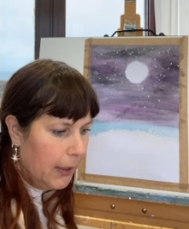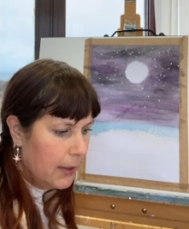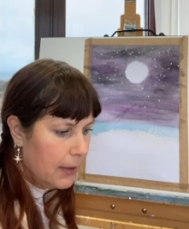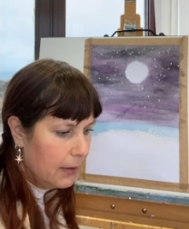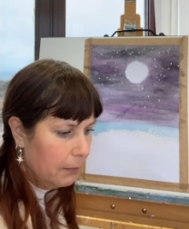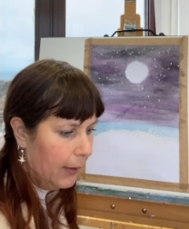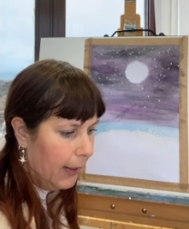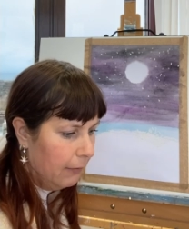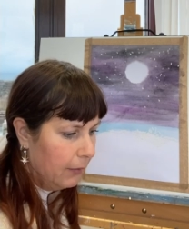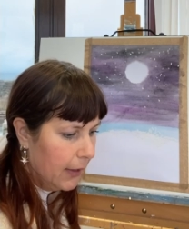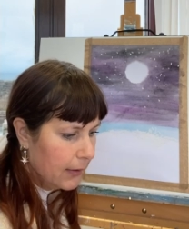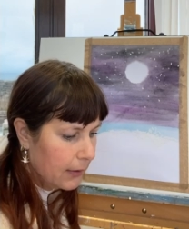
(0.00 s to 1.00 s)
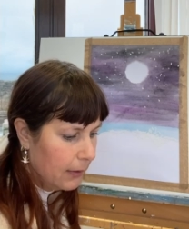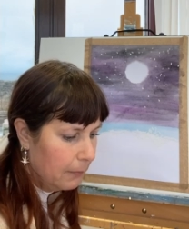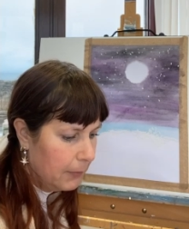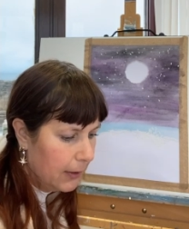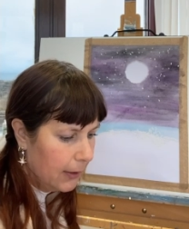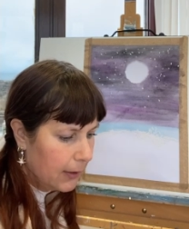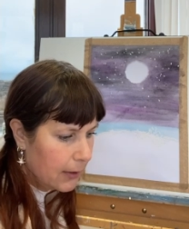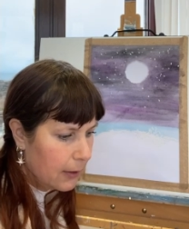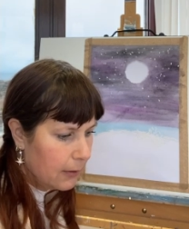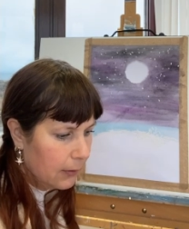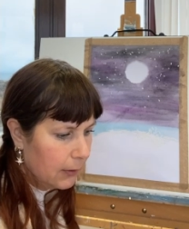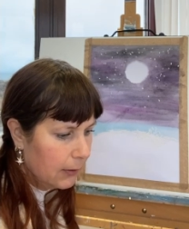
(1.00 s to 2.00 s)
into the wave, yes, I am going to get
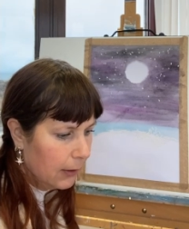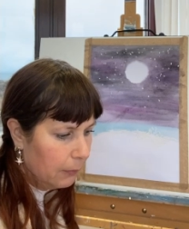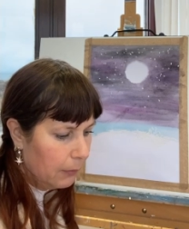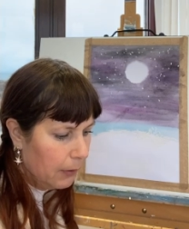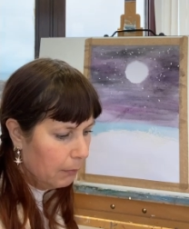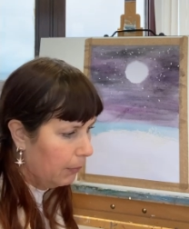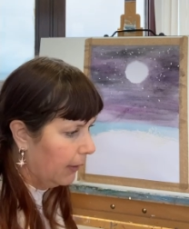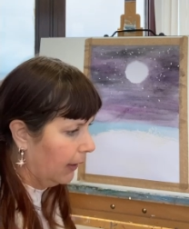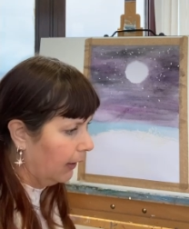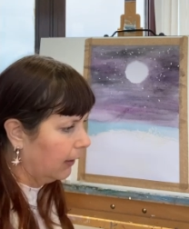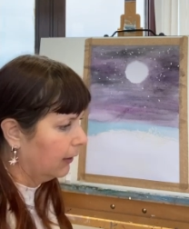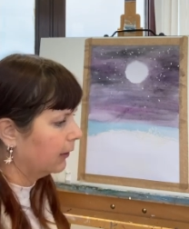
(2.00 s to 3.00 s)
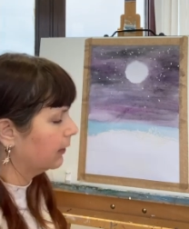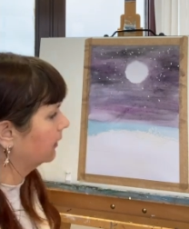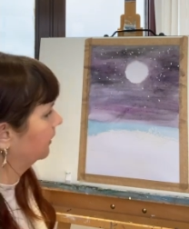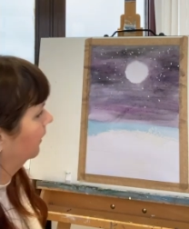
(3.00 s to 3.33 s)
darker now with the paint.